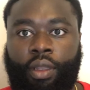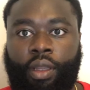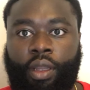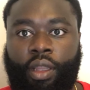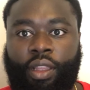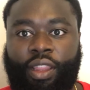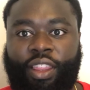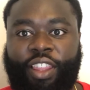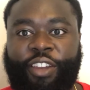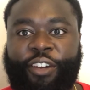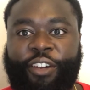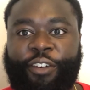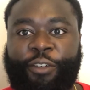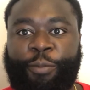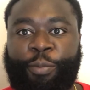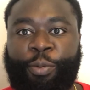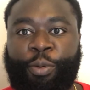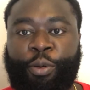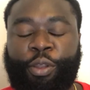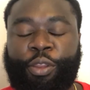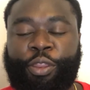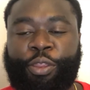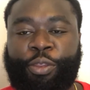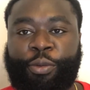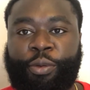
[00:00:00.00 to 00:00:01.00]

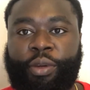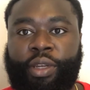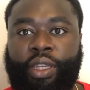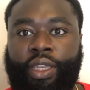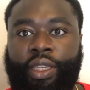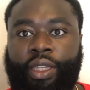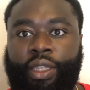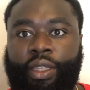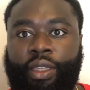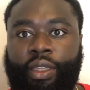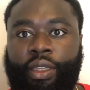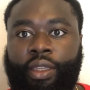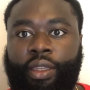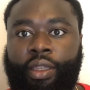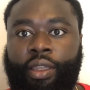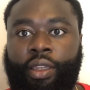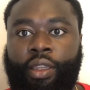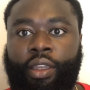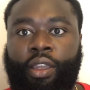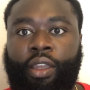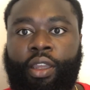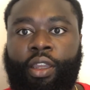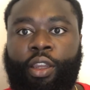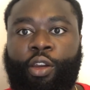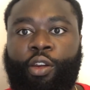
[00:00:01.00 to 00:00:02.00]
Liverpool 3,
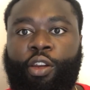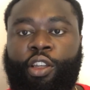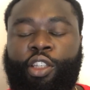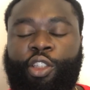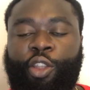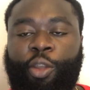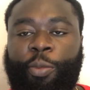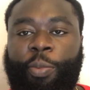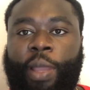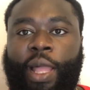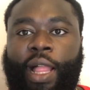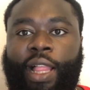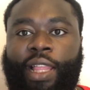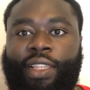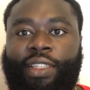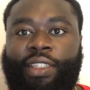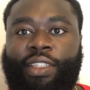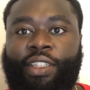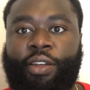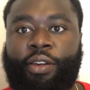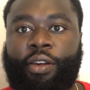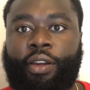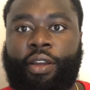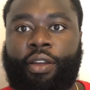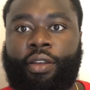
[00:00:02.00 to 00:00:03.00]
Crystal Palace
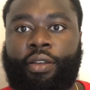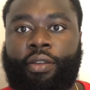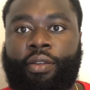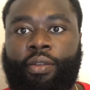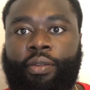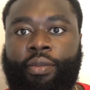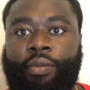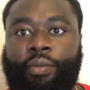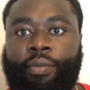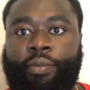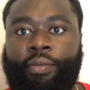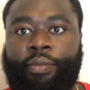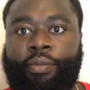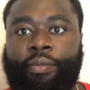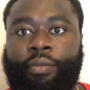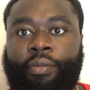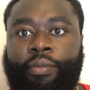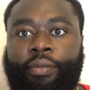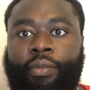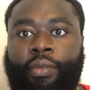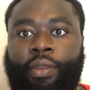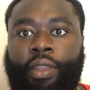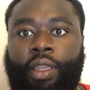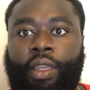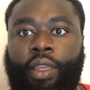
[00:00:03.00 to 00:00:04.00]
0.
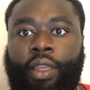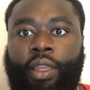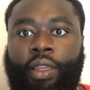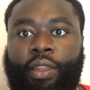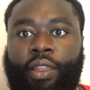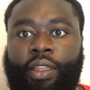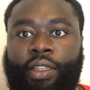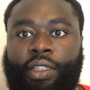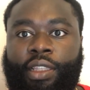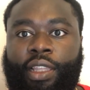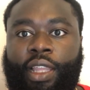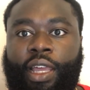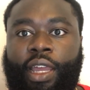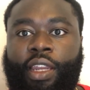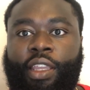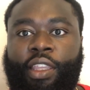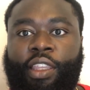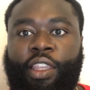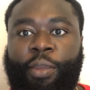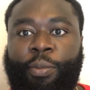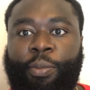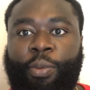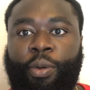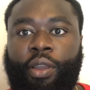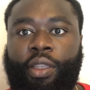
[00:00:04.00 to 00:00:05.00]
Um, there's a lot of
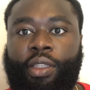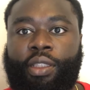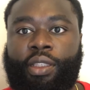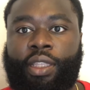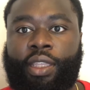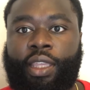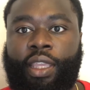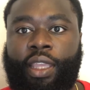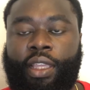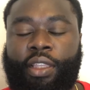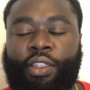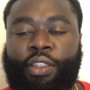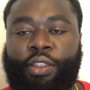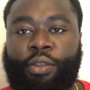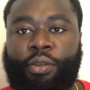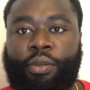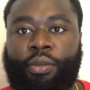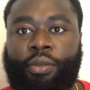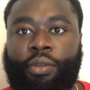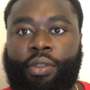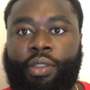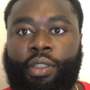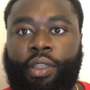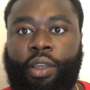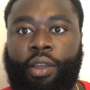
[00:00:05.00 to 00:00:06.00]
key points to get
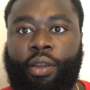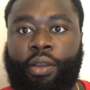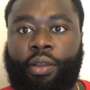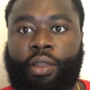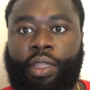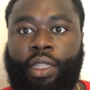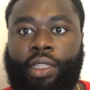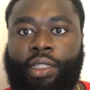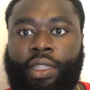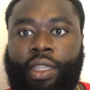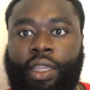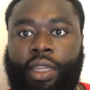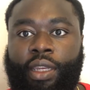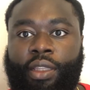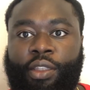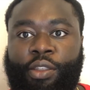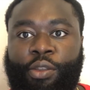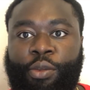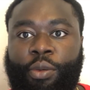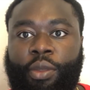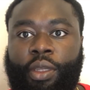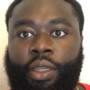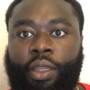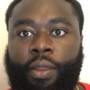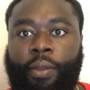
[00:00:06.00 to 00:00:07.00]
to, so let's get
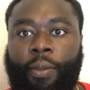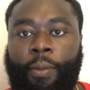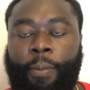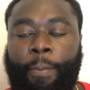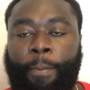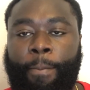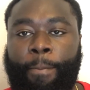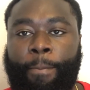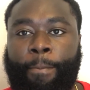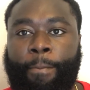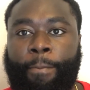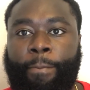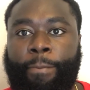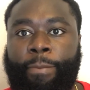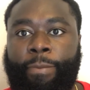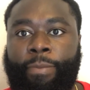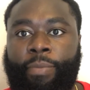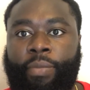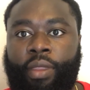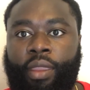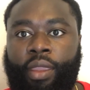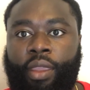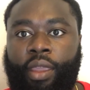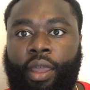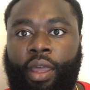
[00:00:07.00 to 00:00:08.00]
into it.
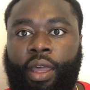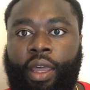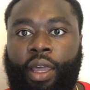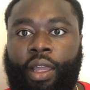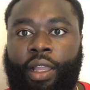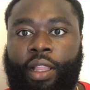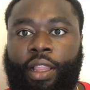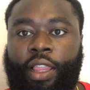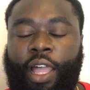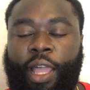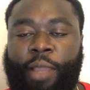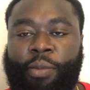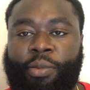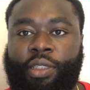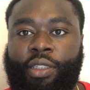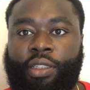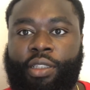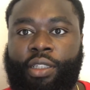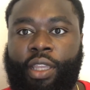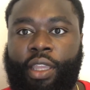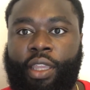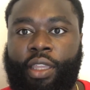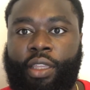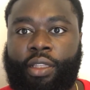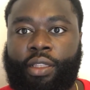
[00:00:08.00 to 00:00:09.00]
Uh, Klopp's
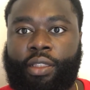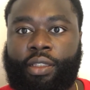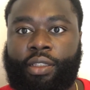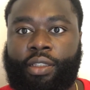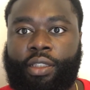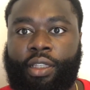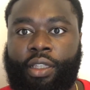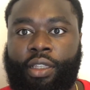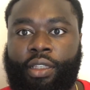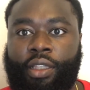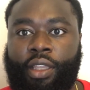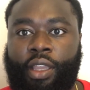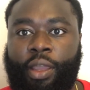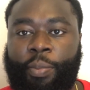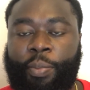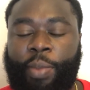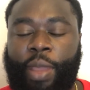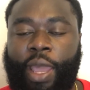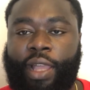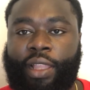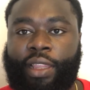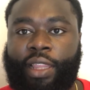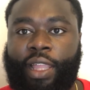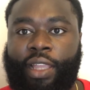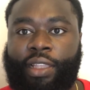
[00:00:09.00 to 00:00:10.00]
changed his uh,
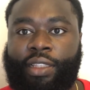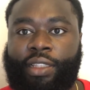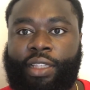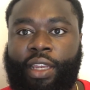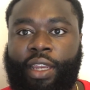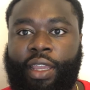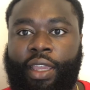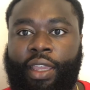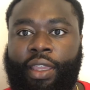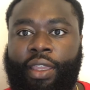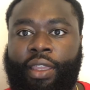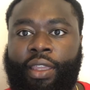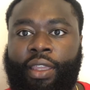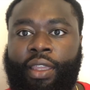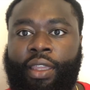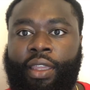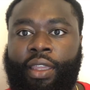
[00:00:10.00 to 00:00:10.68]
back line today,